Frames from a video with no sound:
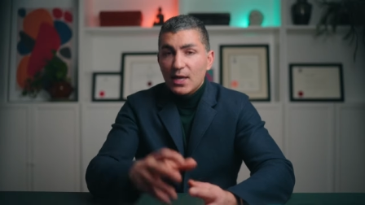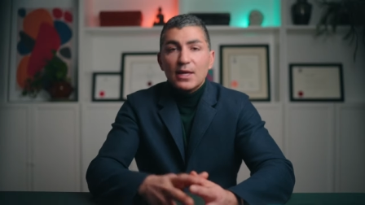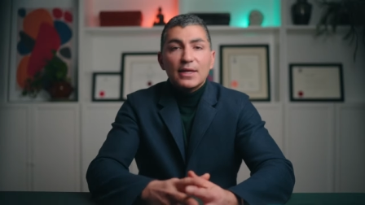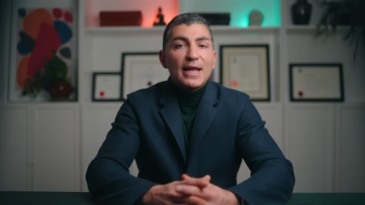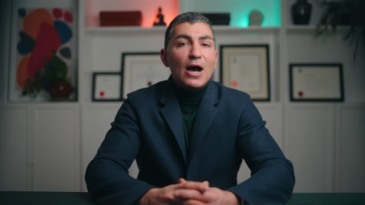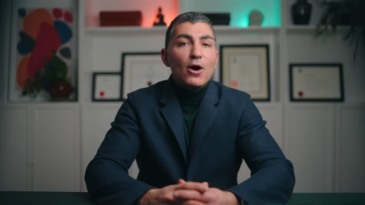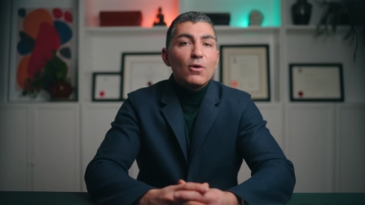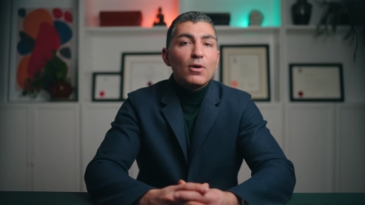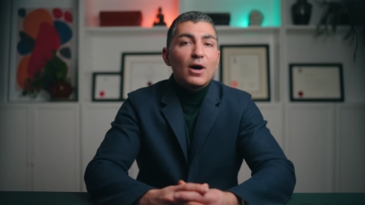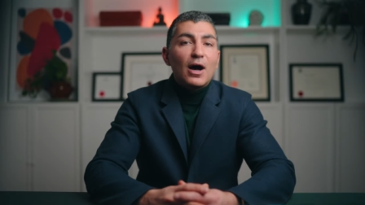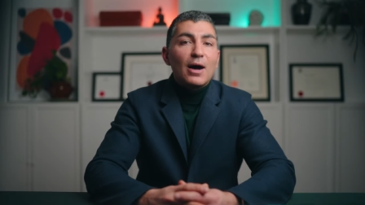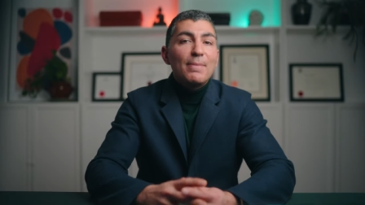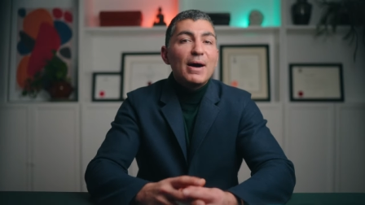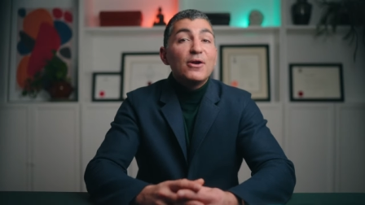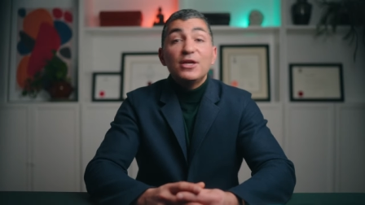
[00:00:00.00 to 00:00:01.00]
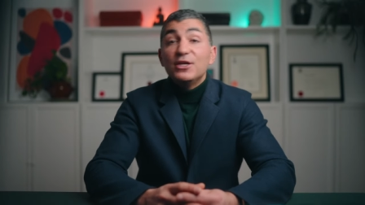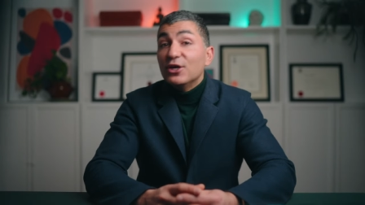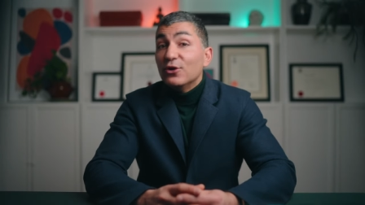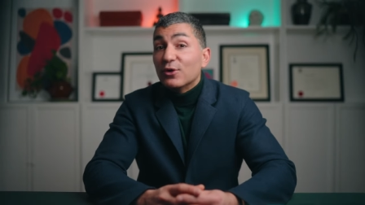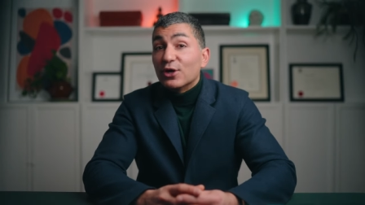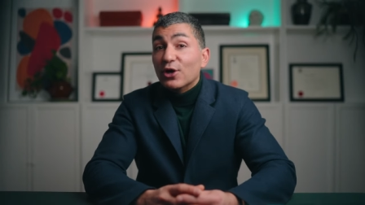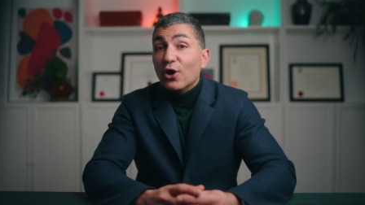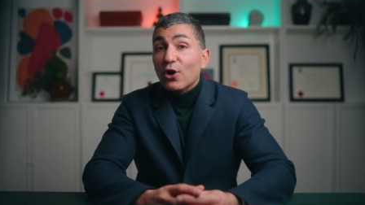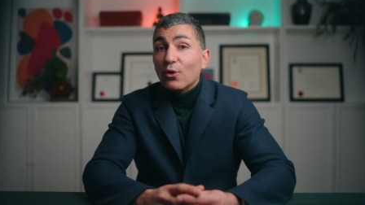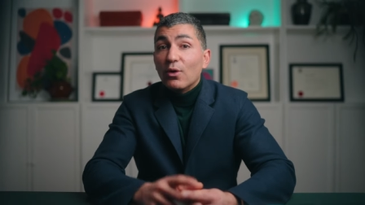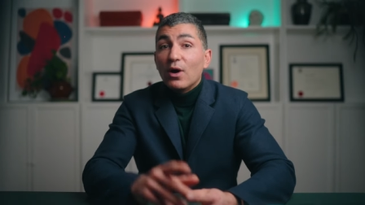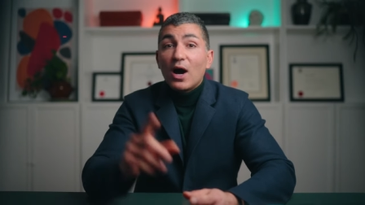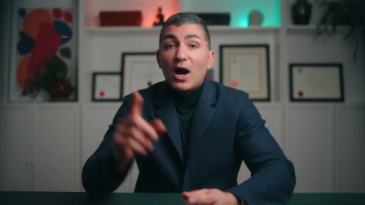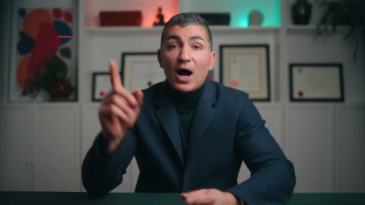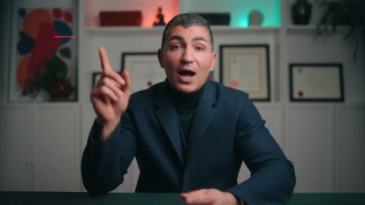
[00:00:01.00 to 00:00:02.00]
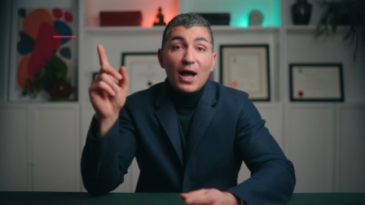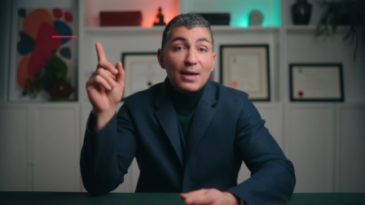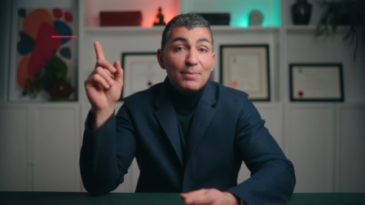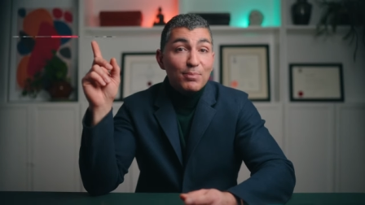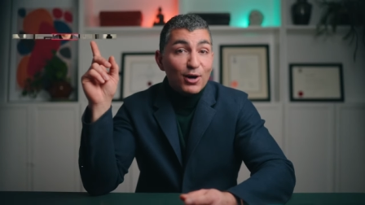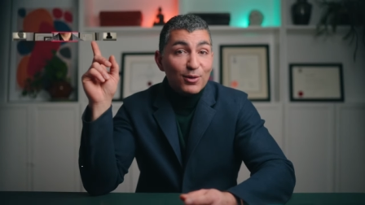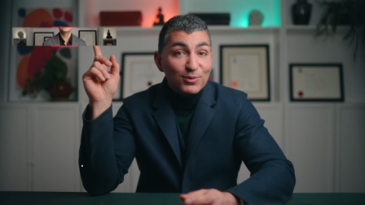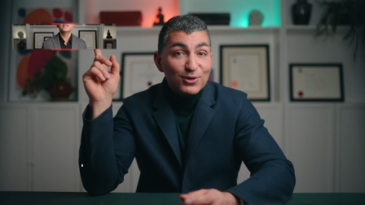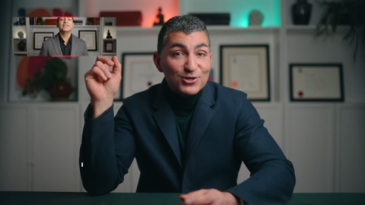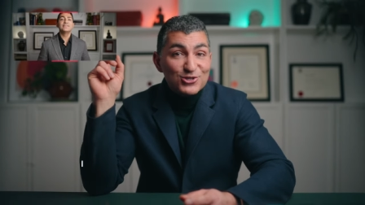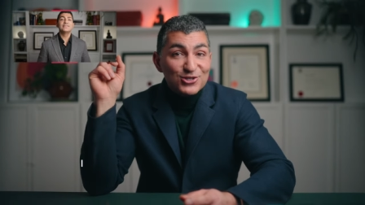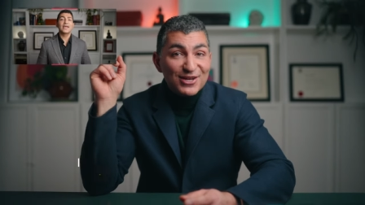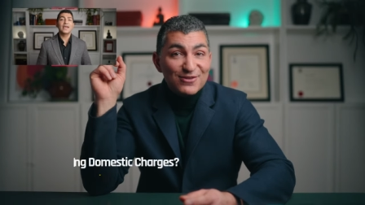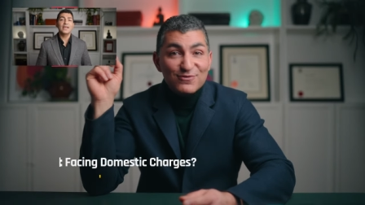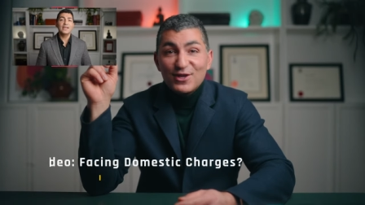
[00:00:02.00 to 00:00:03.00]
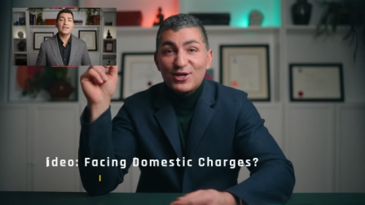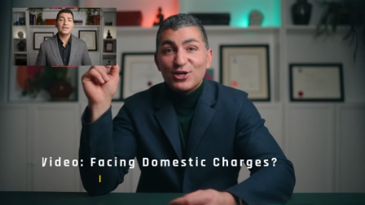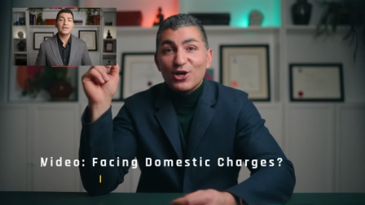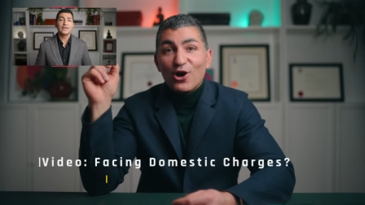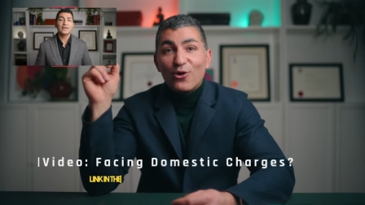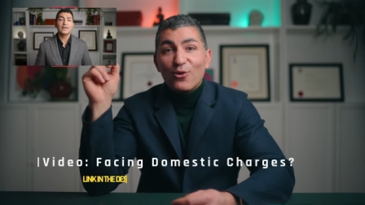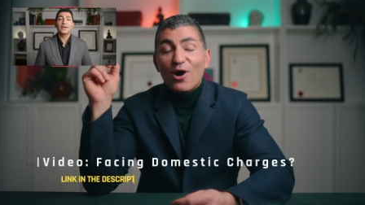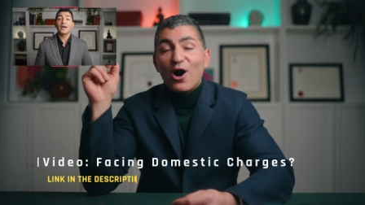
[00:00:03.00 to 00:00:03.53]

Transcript: Now, about a year ago, I published a video